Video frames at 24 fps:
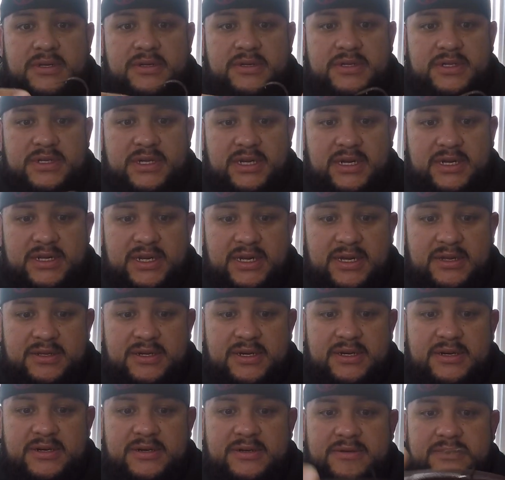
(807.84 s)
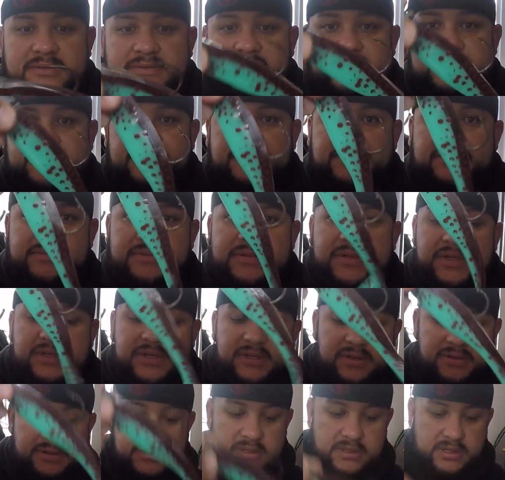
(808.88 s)
just get it down there, you
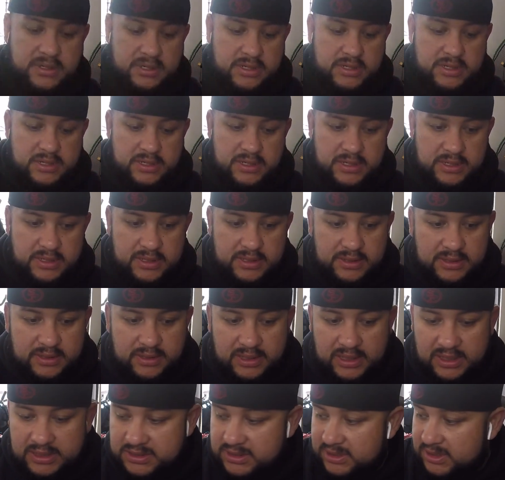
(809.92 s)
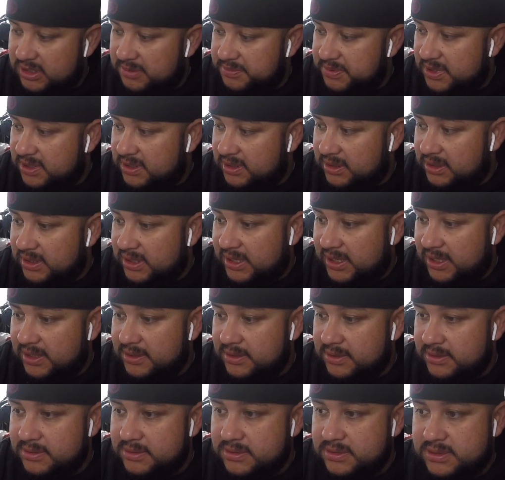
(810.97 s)
know, that should help you out a lot.
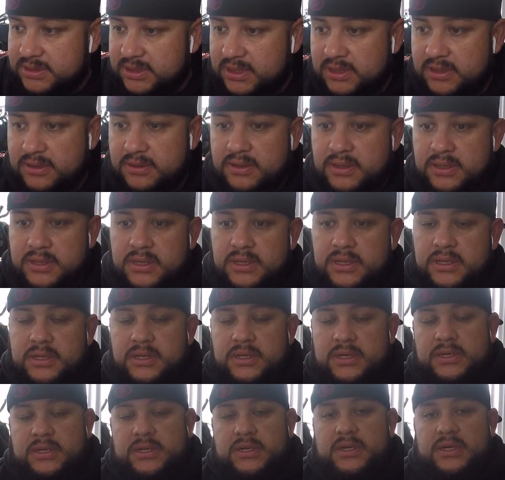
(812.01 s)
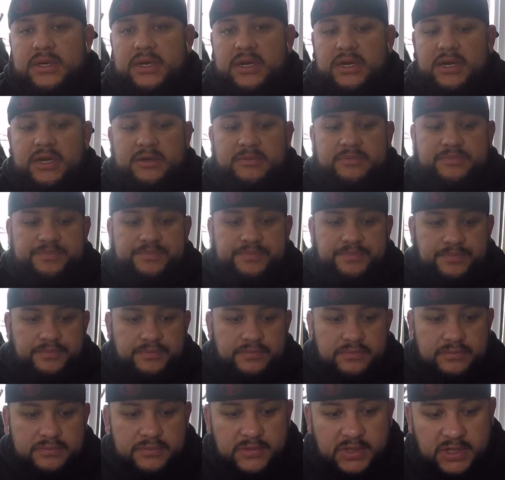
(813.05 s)
So, go
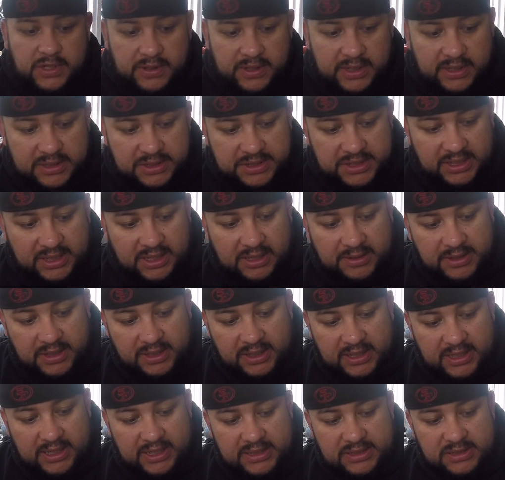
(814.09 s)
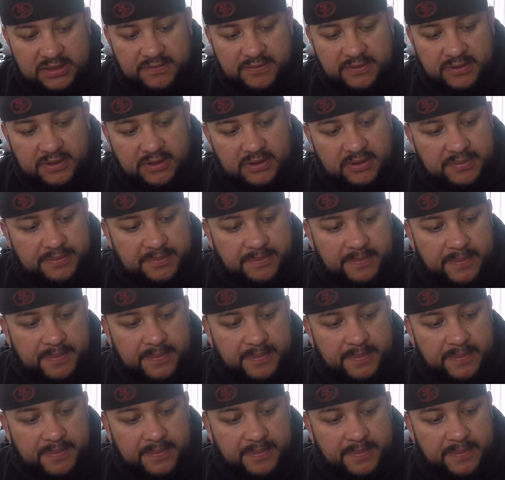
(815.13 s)
ahead and check out the guys over